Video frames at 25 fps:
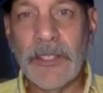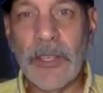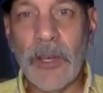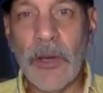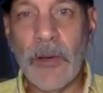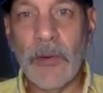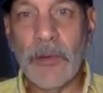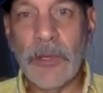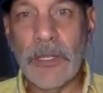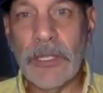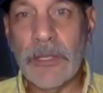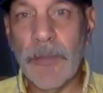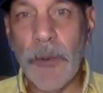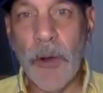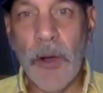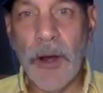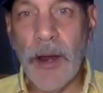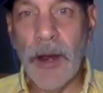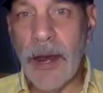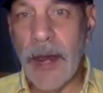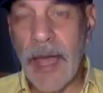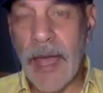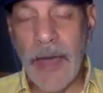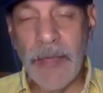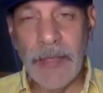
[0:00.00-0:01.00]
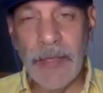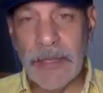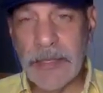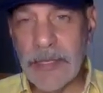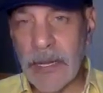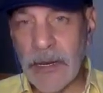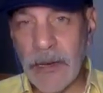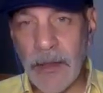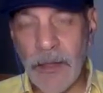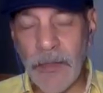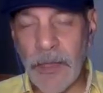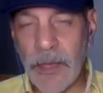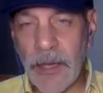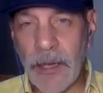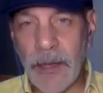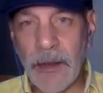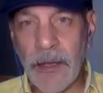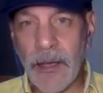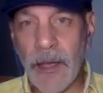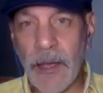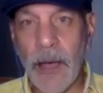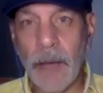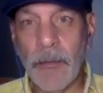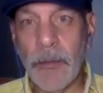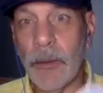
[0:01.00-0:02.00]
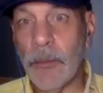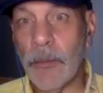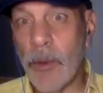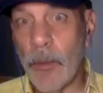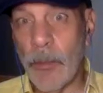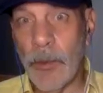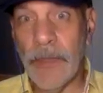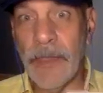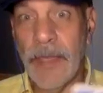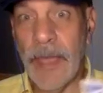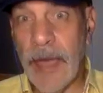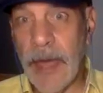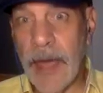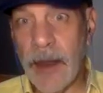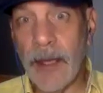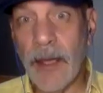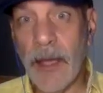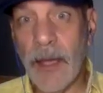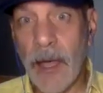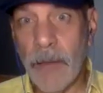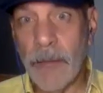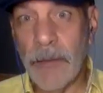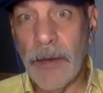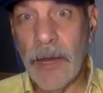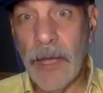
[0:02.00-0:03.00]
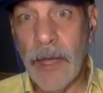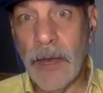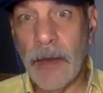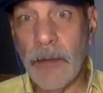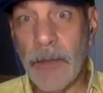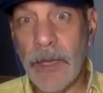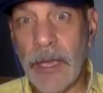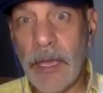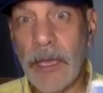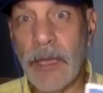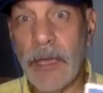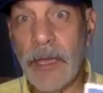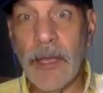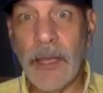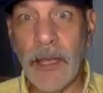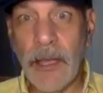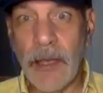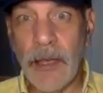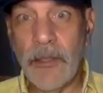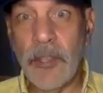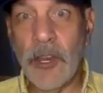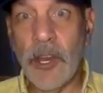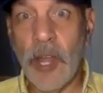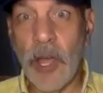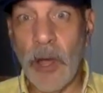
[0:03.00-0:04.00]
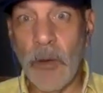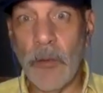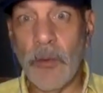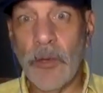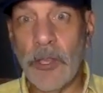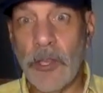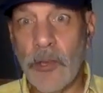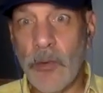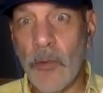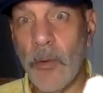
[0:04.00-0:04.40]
So Sparta and Athens had nothing in common, but when they had a common enemy, you know,